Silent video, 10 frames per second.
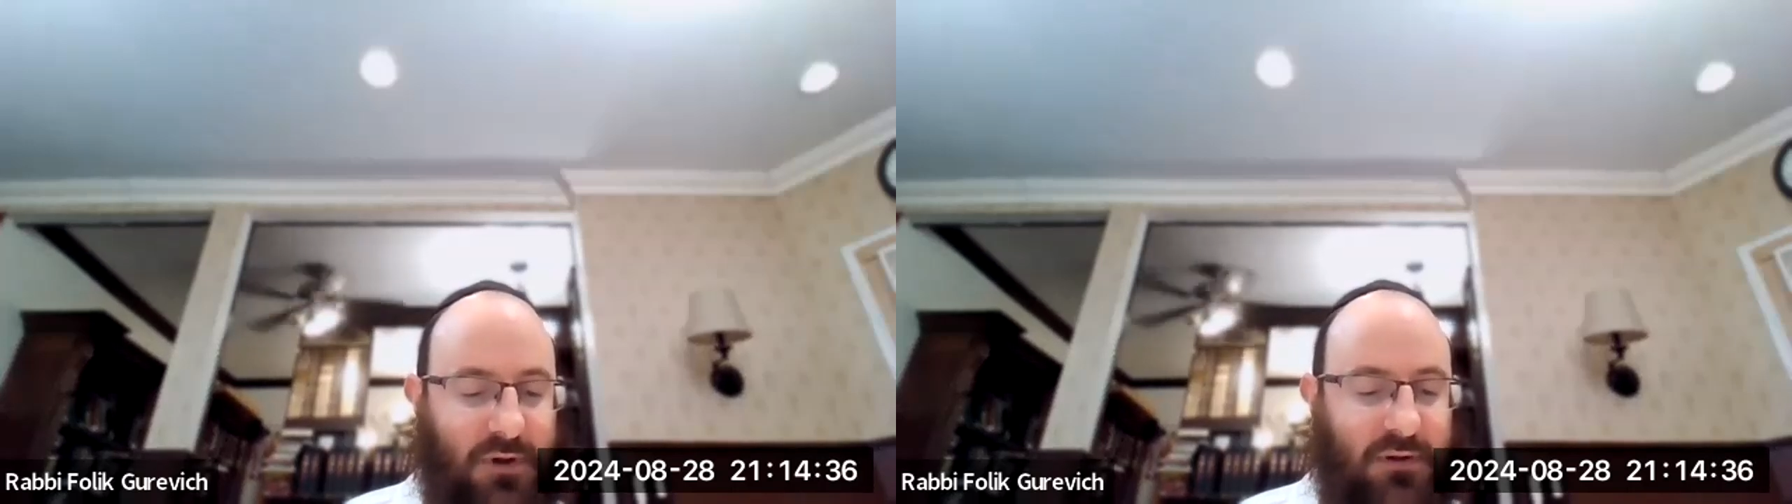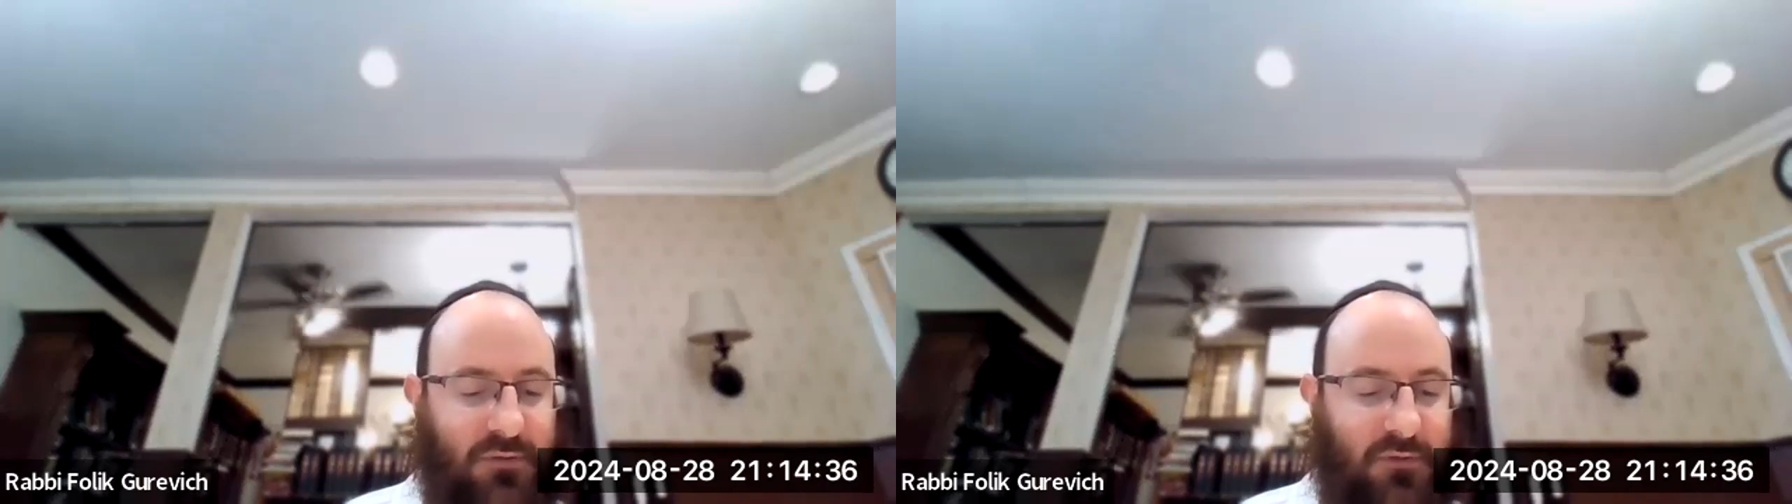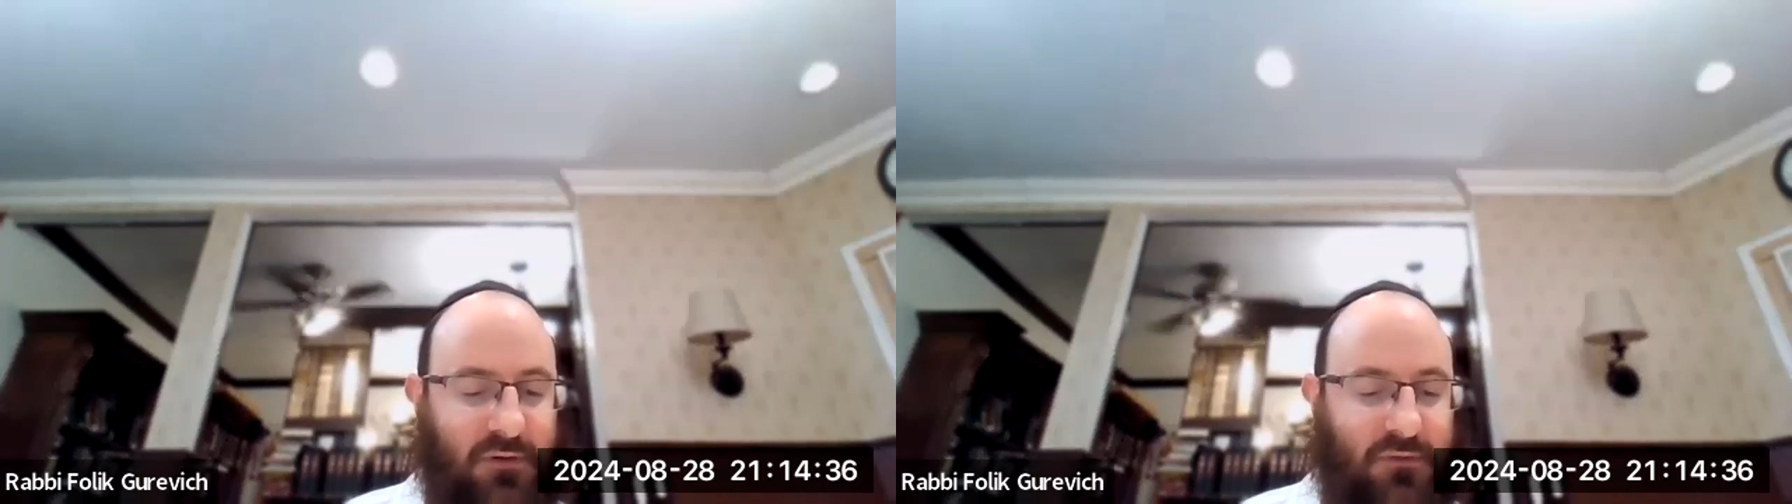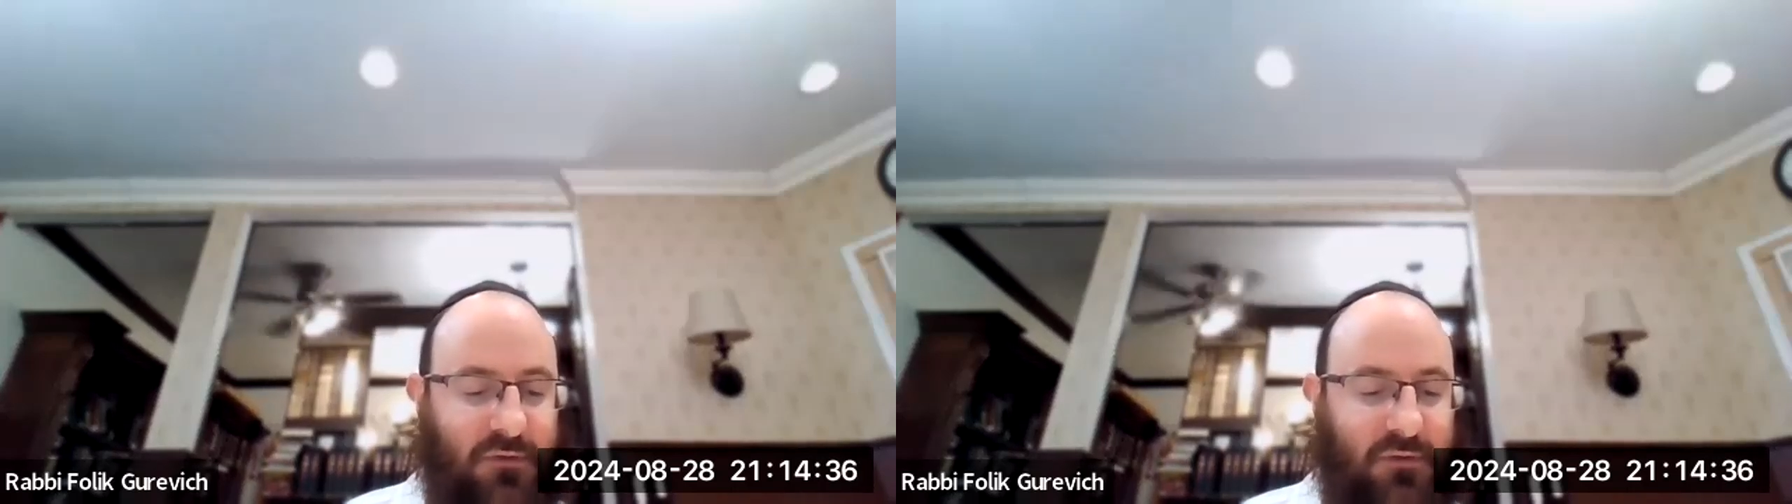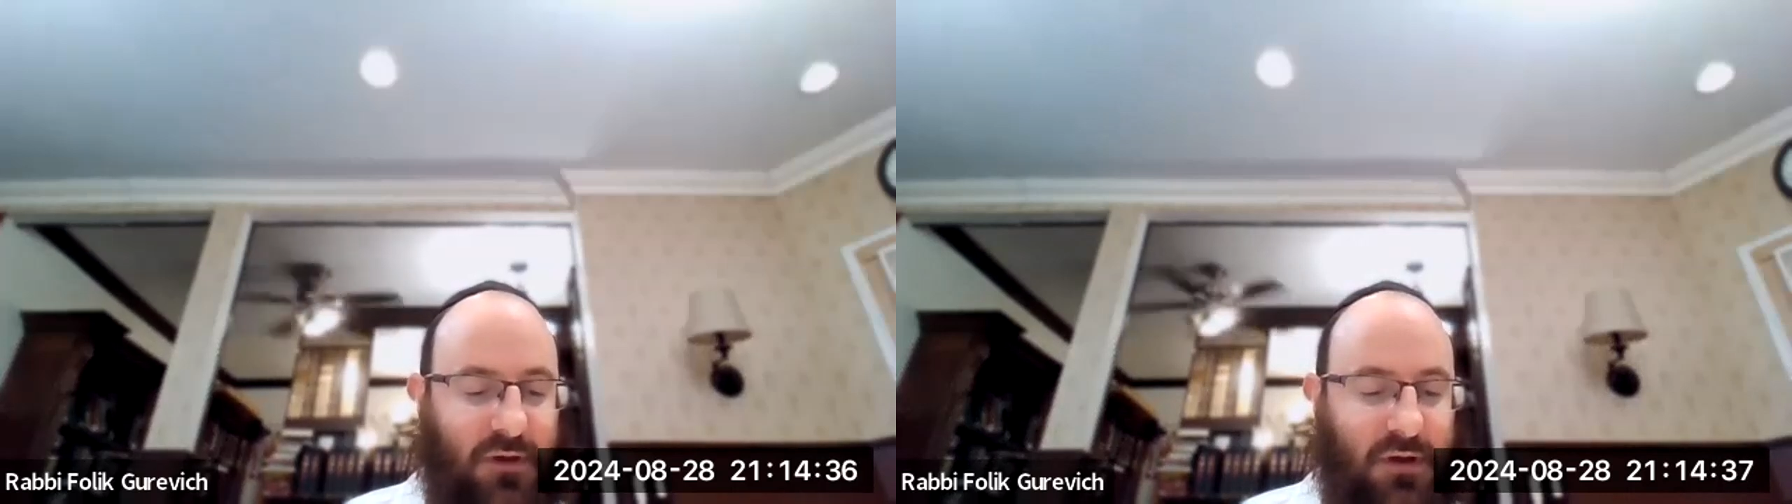when he
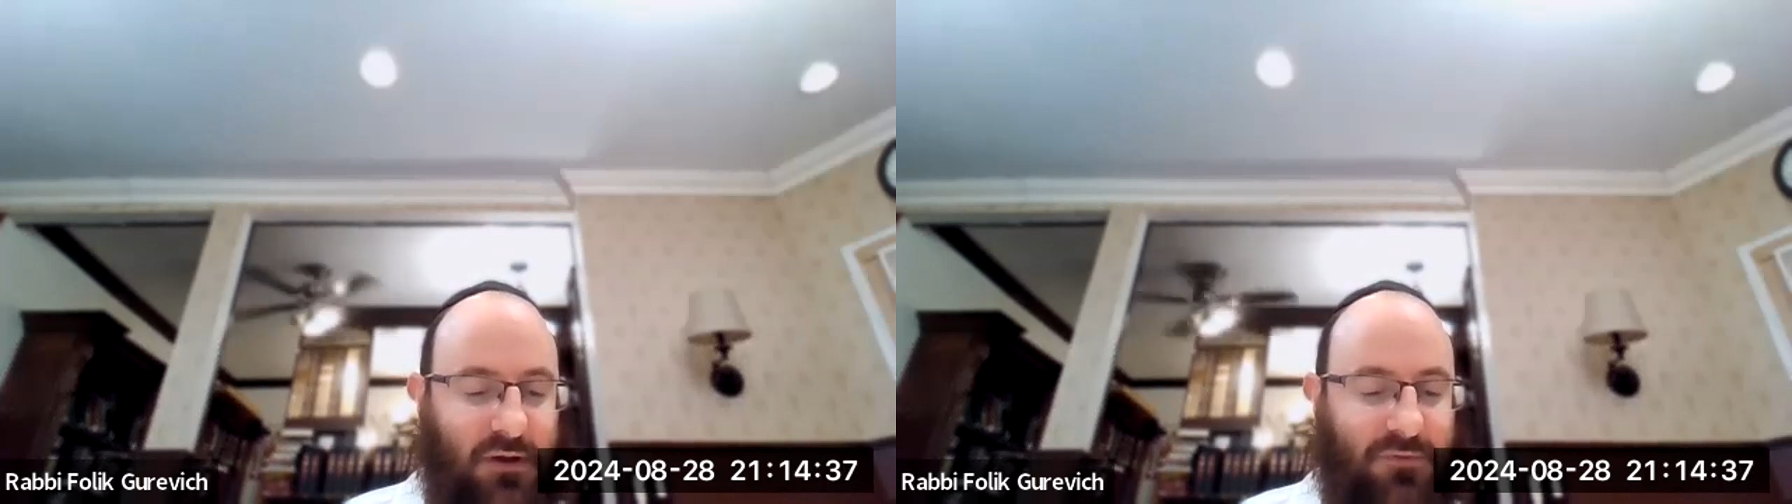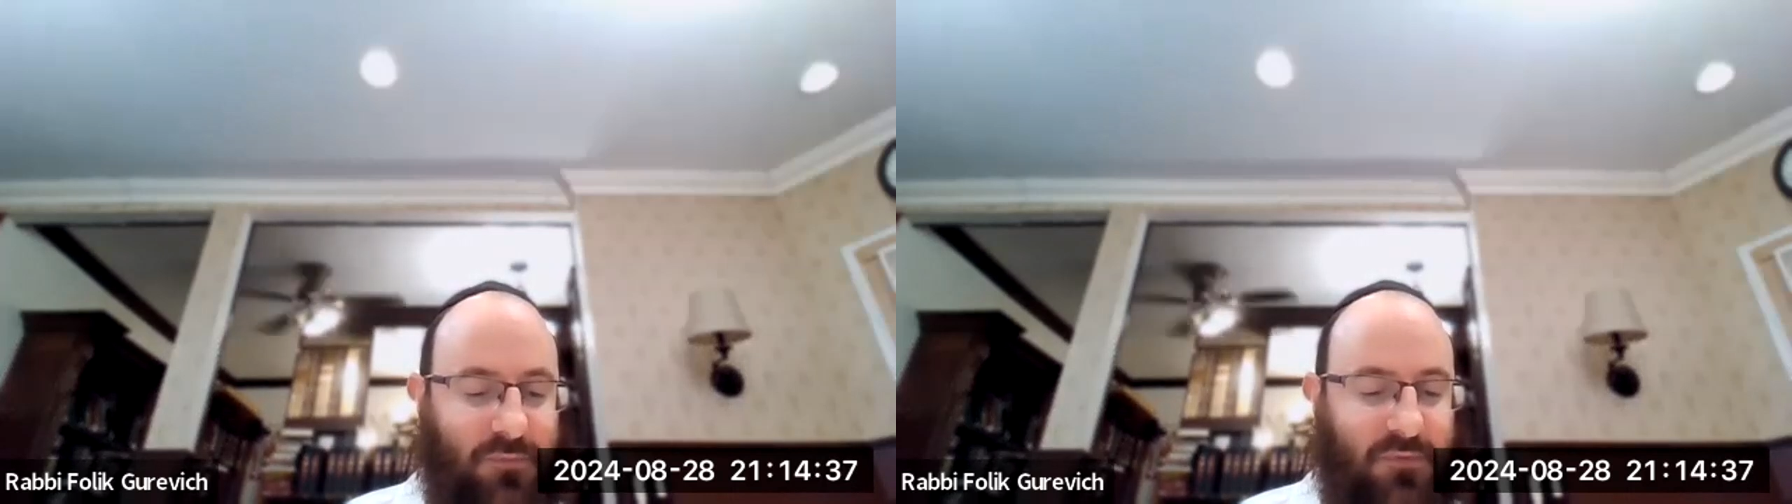says it a